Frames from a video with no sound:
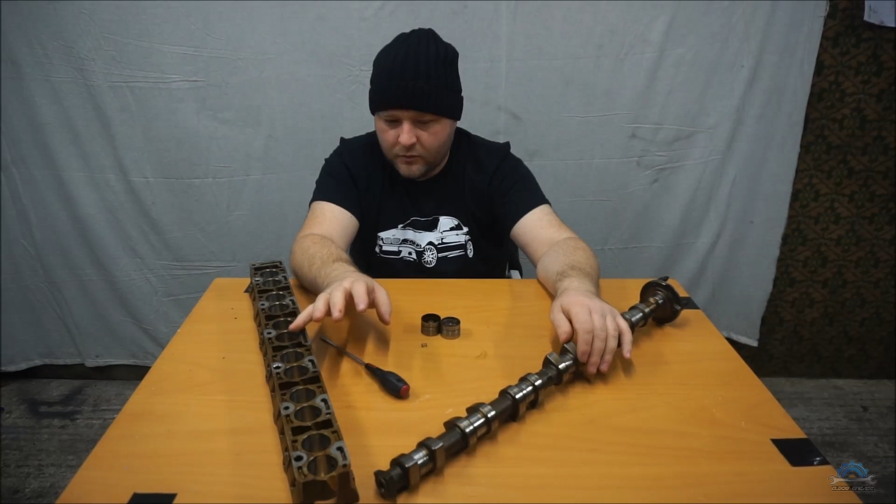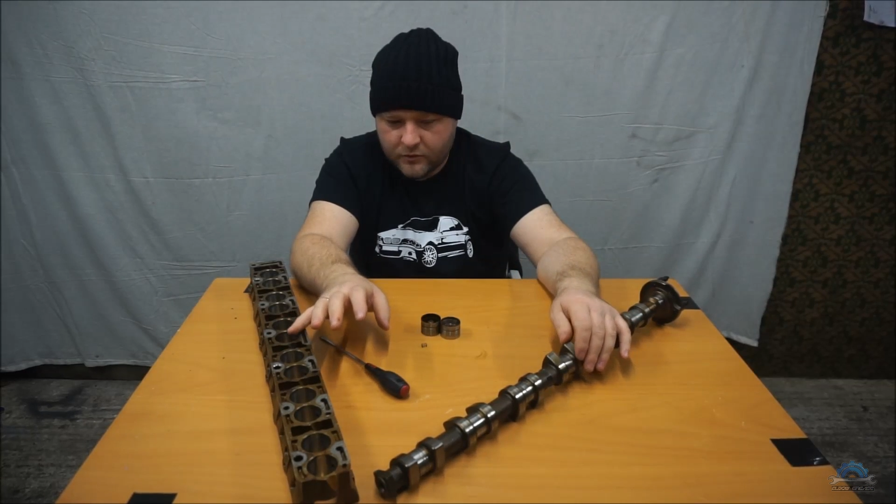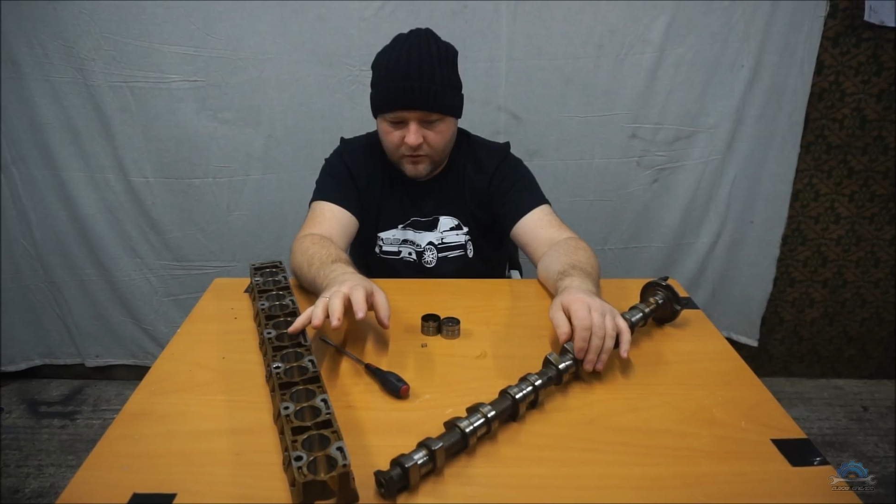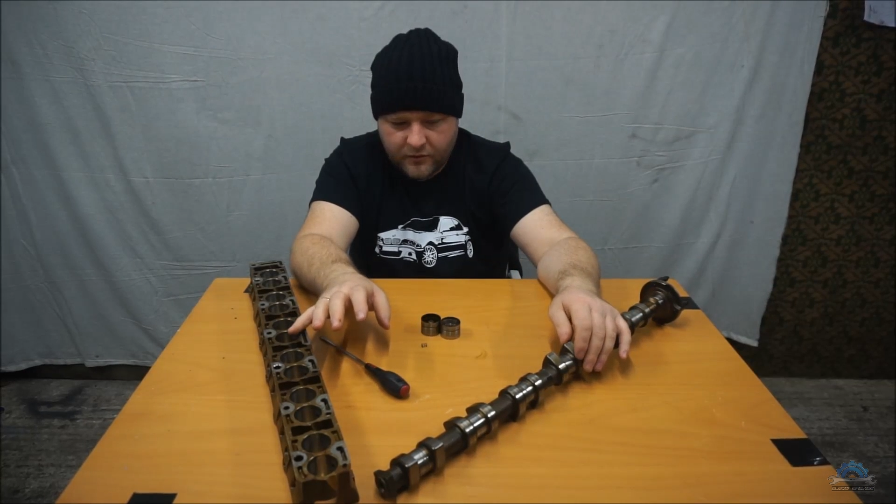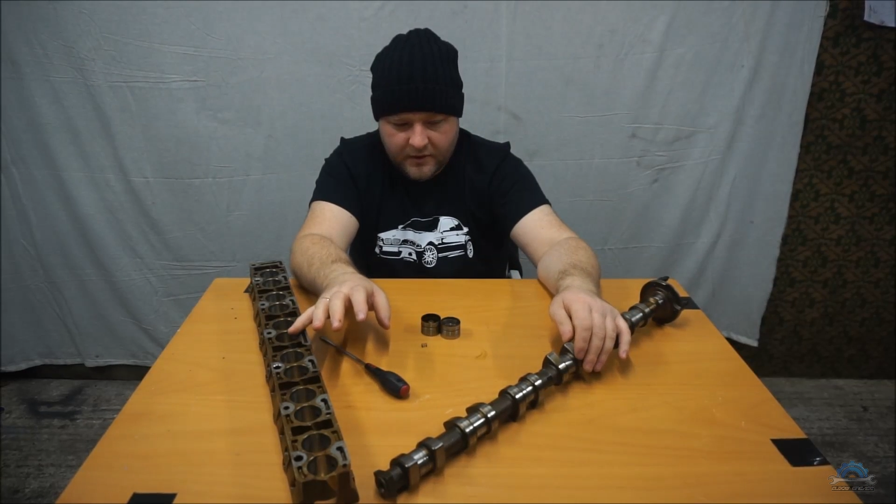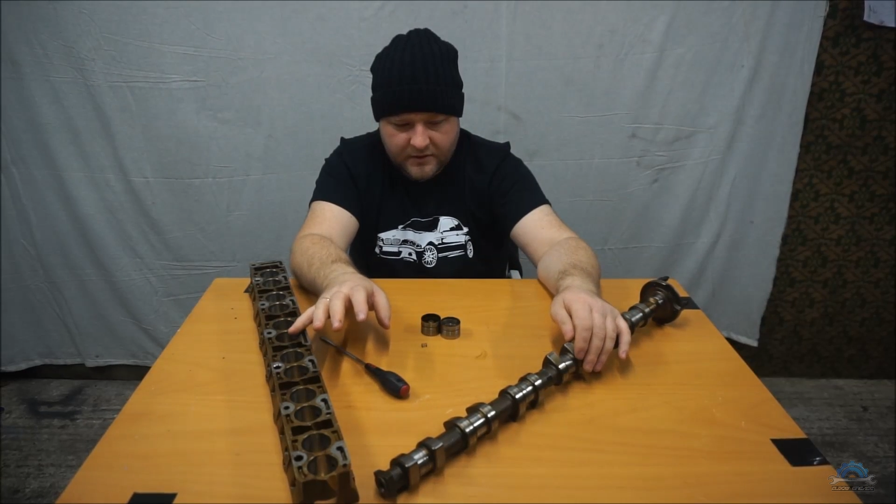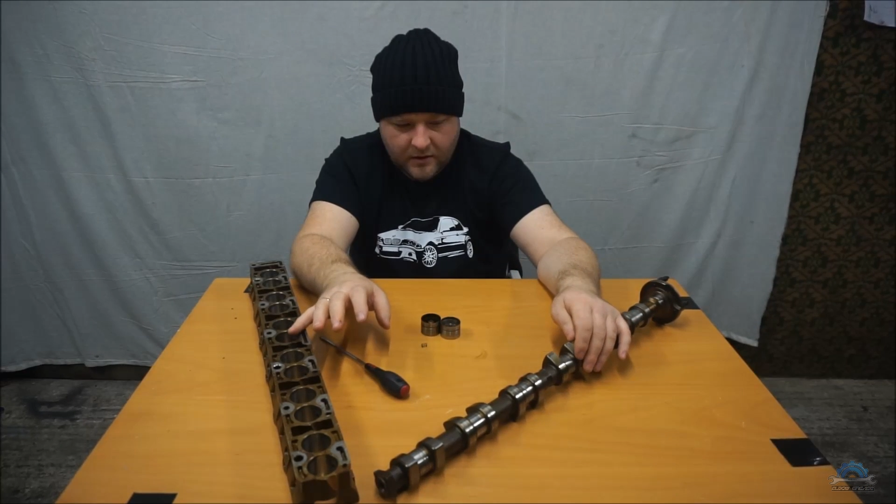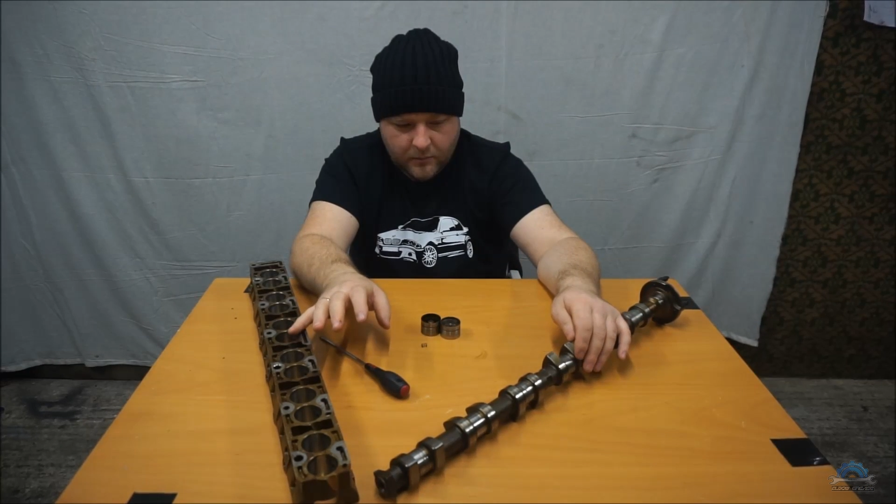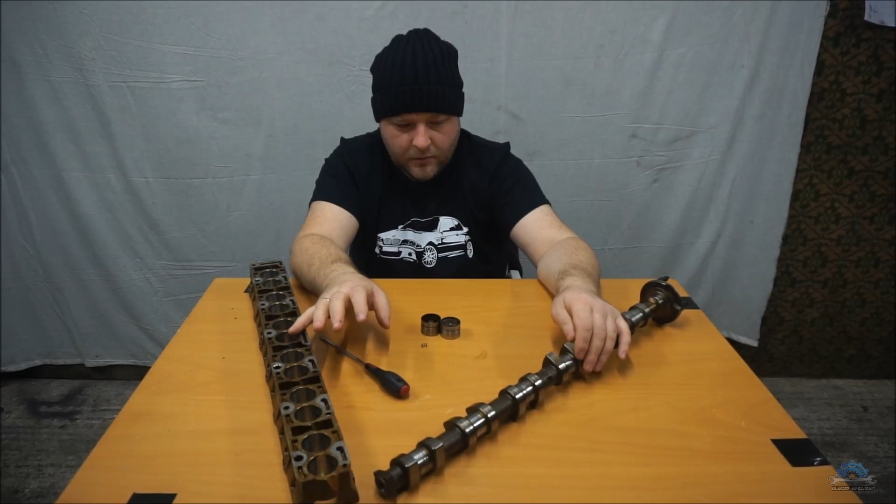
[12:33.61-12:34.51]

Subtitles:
want to fix that